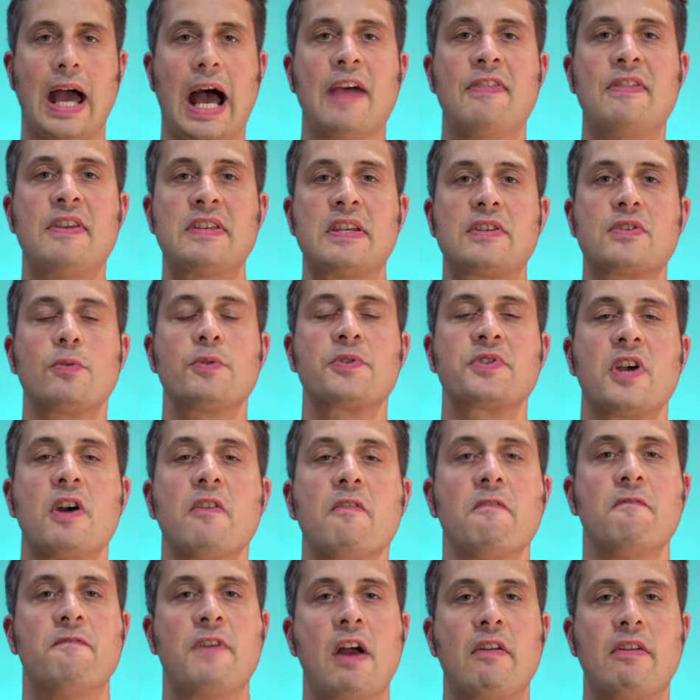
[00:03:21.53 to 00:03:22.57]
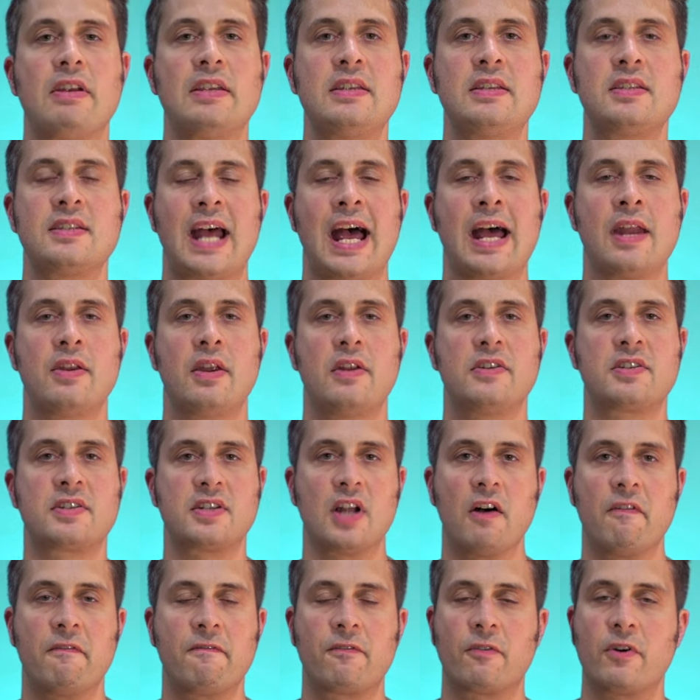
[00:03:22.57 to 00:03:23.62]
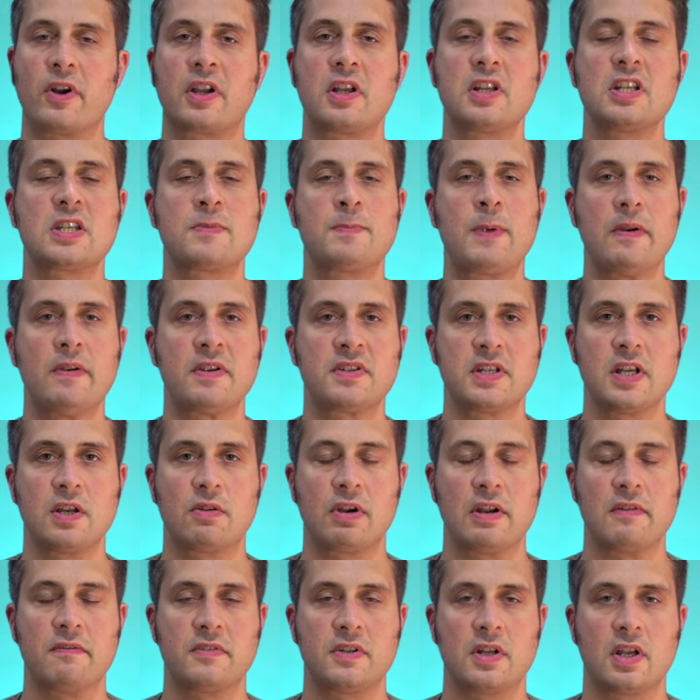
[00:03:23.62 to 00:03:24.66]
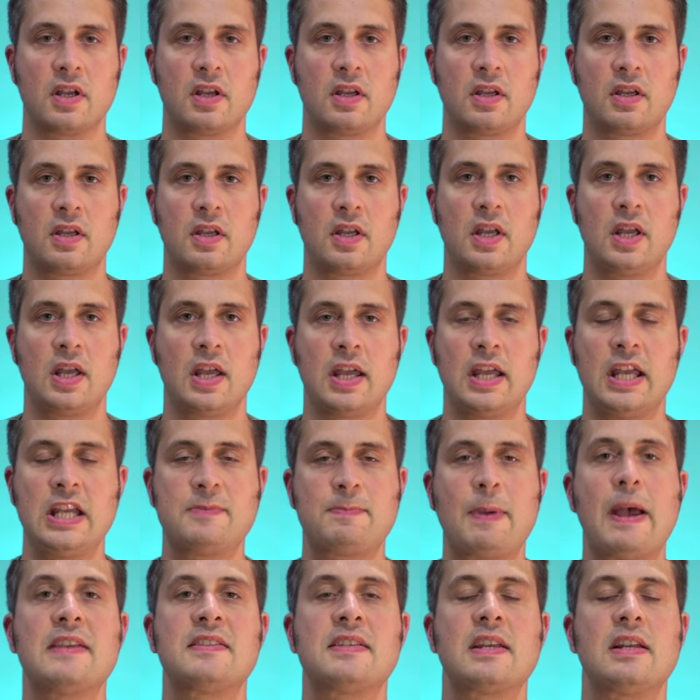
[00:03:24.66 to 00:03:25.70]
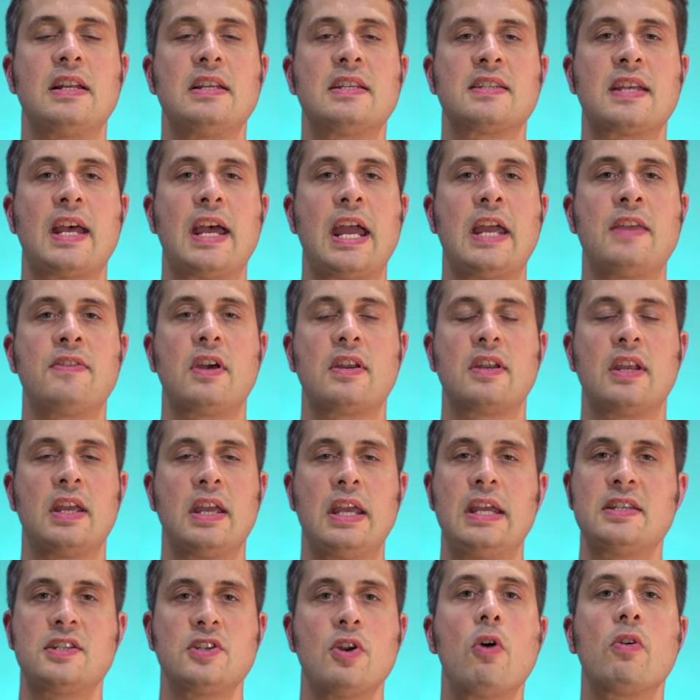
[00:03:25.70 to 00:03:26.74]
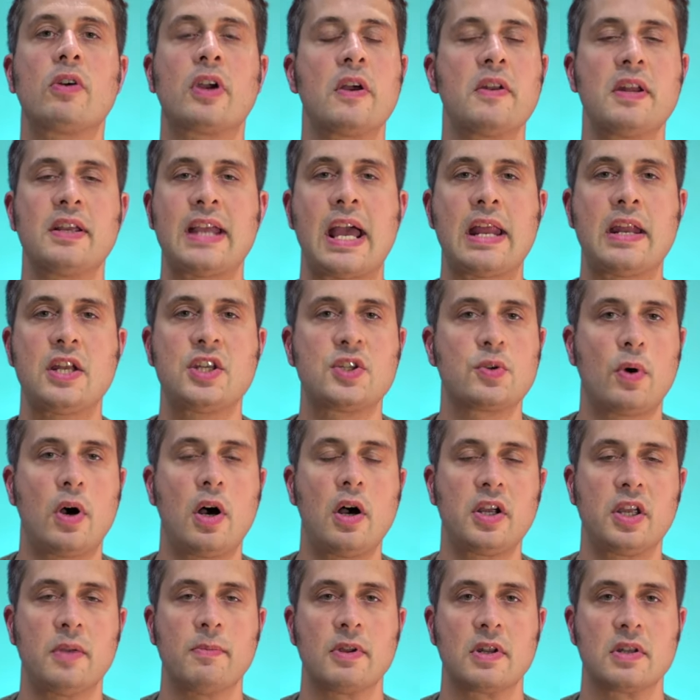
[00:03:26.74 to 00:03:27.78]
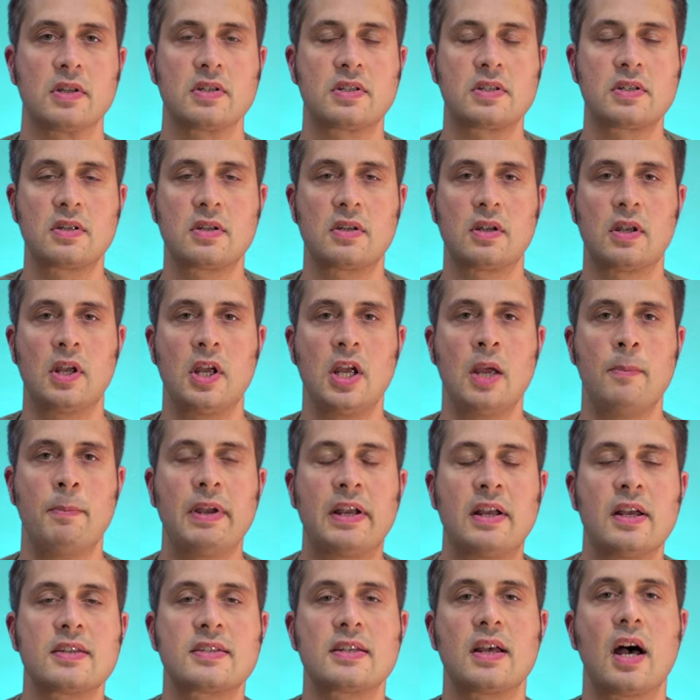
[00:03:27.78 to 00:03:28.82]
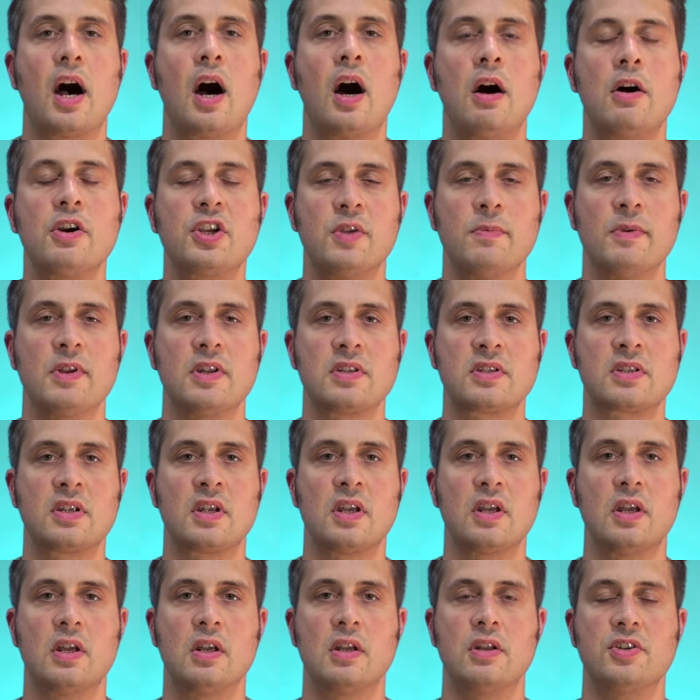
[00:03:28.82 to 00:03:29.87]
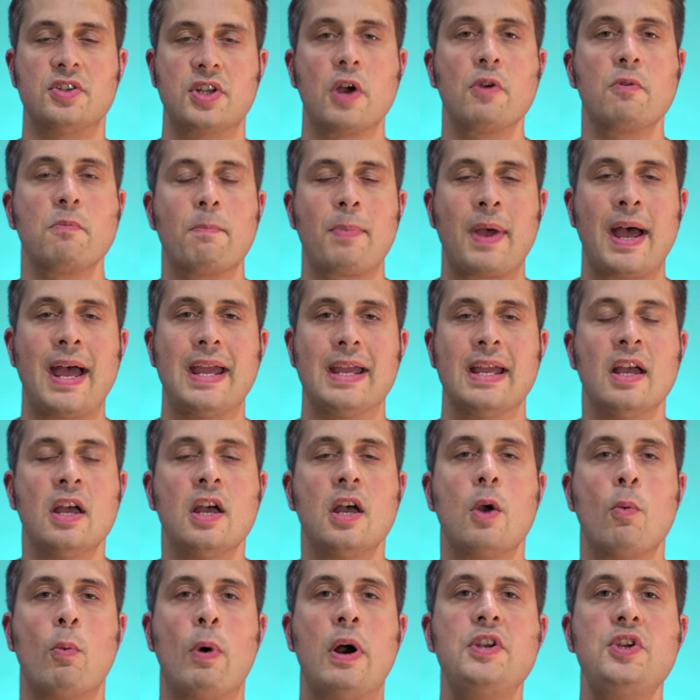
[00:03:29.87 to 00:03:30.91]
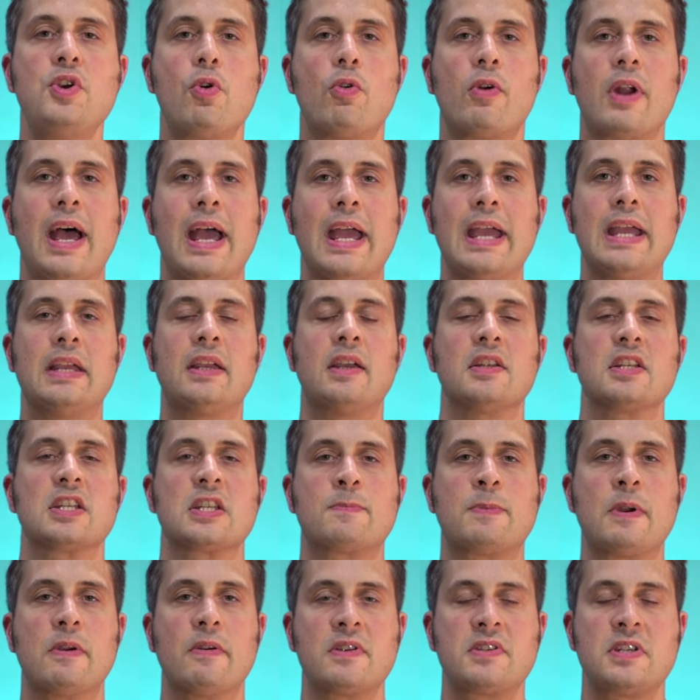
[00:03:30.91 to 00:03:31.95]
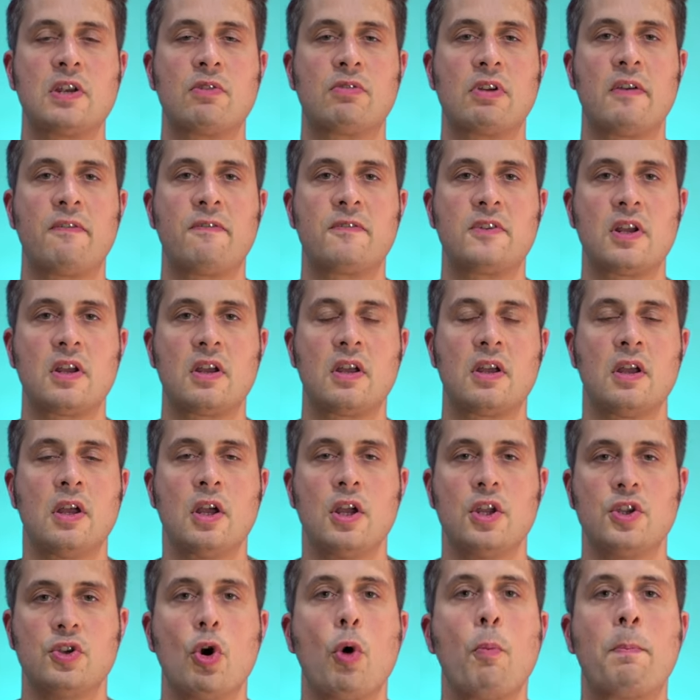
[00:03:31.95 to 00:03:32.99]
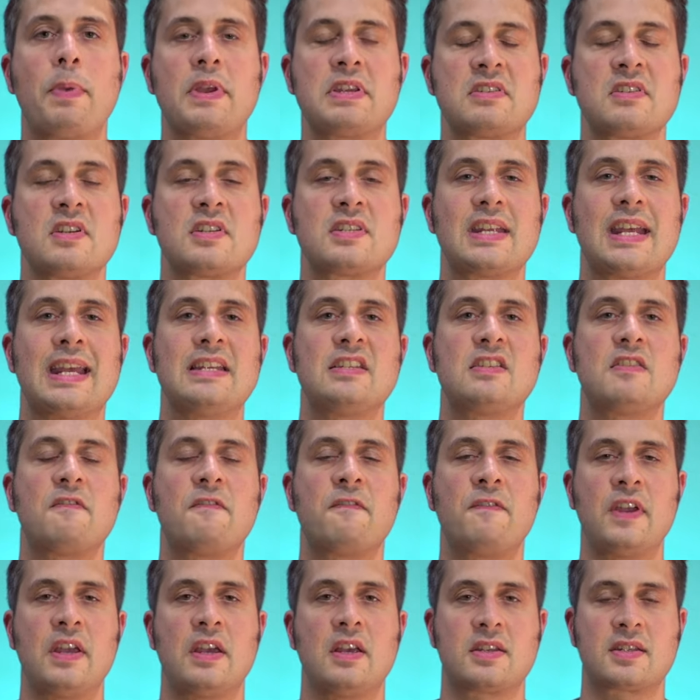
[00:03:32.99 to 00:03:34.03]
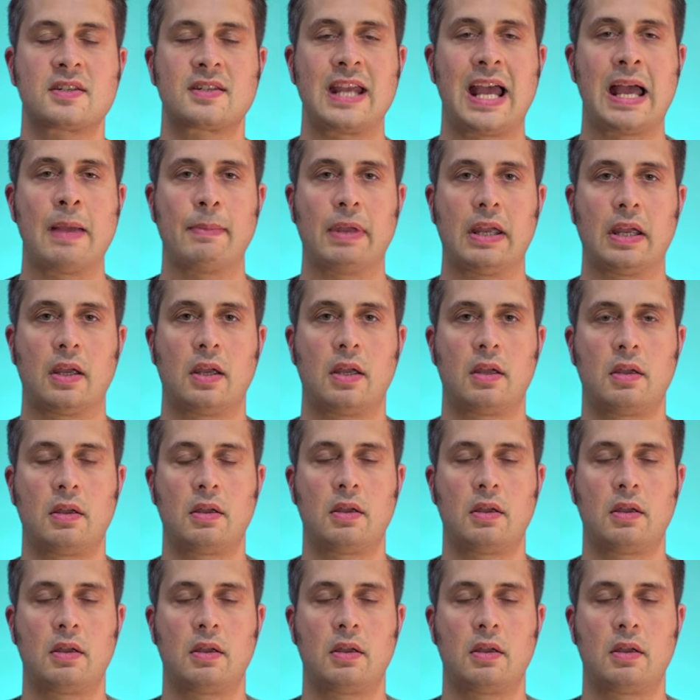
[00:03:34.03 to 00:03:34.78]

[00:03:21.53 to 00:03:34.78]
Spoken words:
And this is also very standard stuff for a conspiracy grifter. He's basically saying that he's not going to get into arguments, because arguments don't pay. When you're a conspiracy grifter, your business is fear scamming.